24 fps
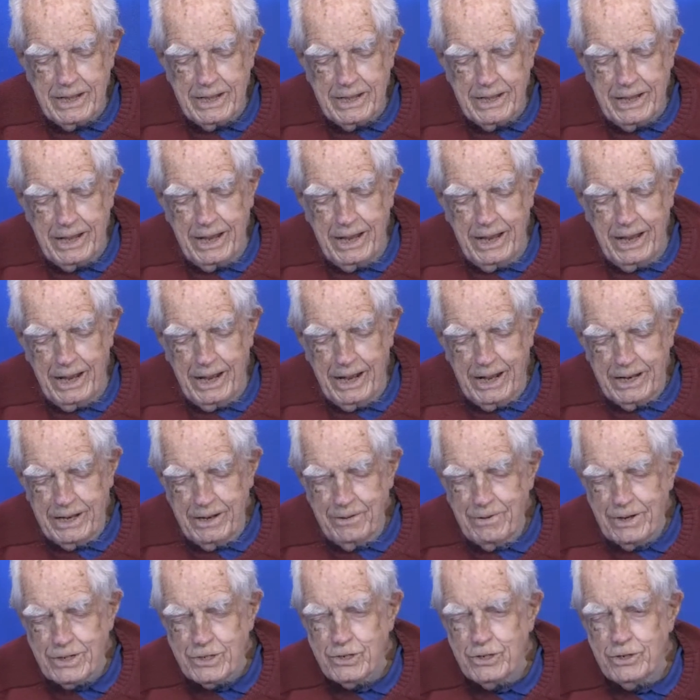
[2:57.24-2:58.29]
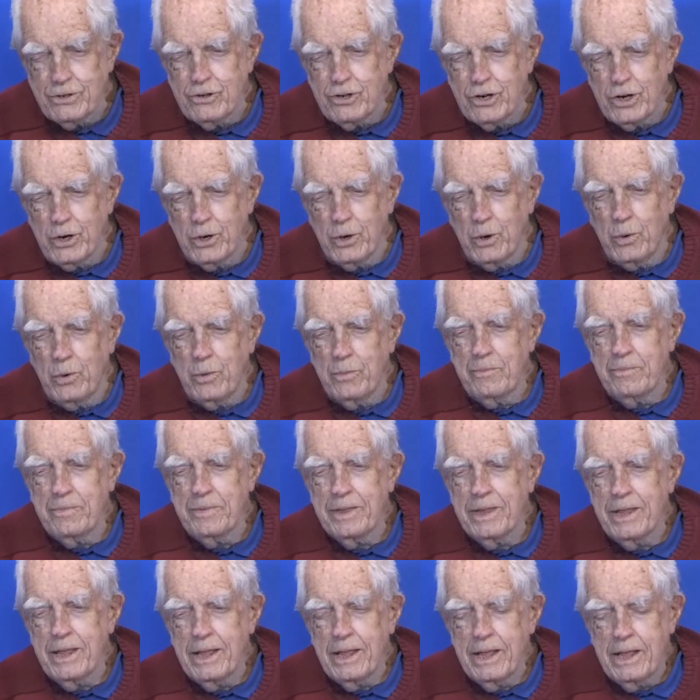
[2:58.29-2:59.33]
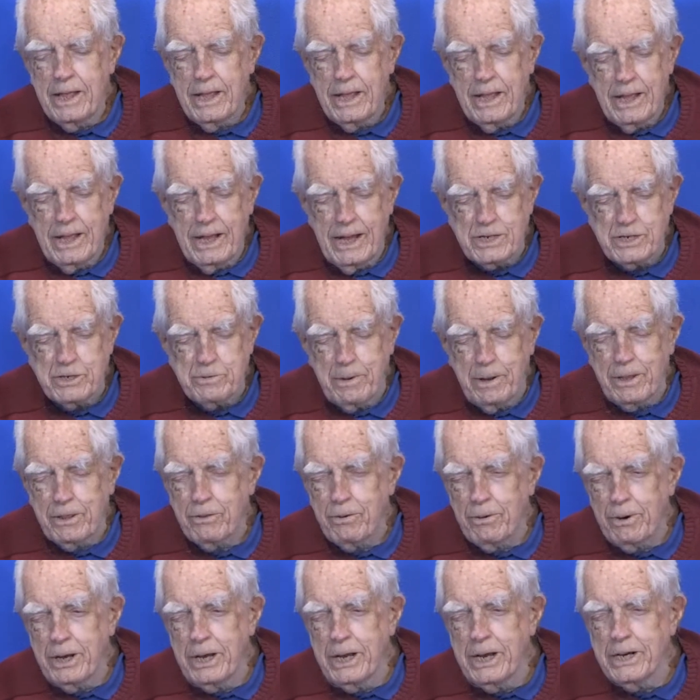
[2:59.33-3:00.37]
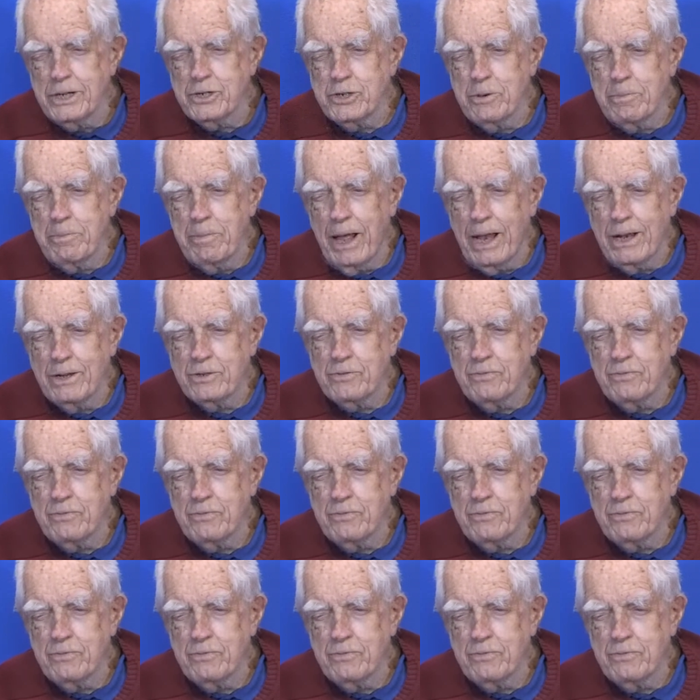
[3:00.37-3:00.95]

The uh, Division Two, I spent three years at Bellows